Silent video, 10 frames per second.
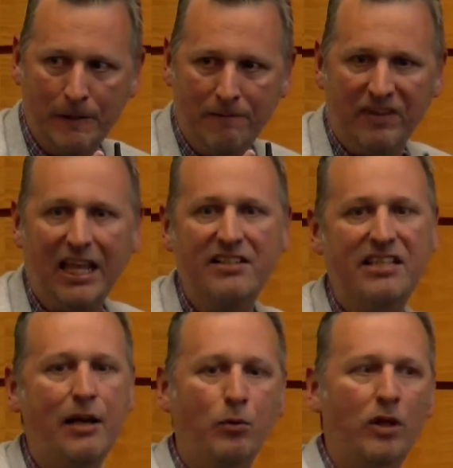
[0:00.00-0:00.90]
They say,
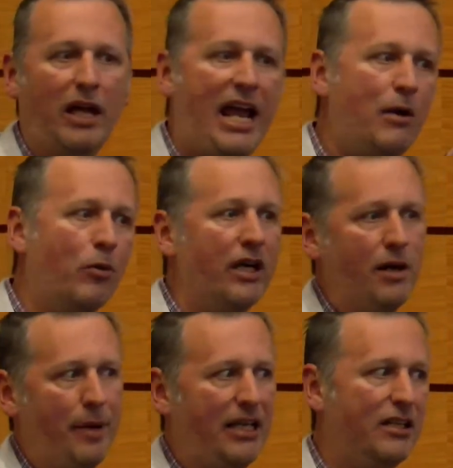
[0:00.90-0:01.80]
well, hey, we're going to
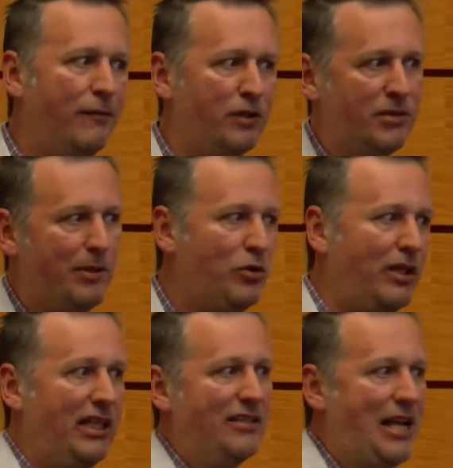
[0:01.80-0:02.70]
make a difference between the
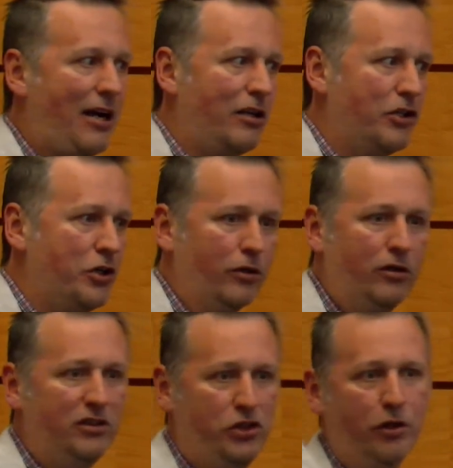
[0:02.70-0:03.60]
attack on
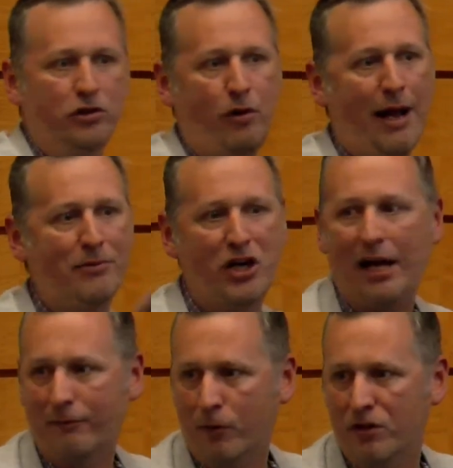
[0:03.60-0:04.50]
Joe's Crab
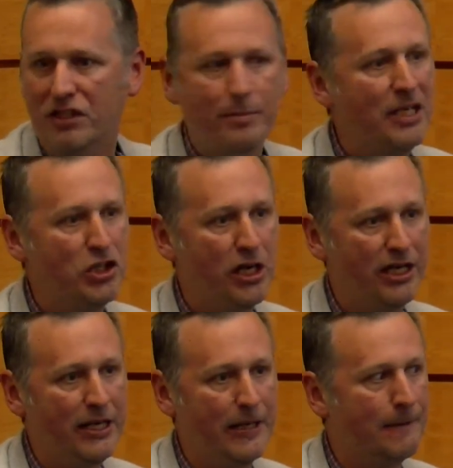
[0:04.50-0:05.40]
Shack versus BG&E,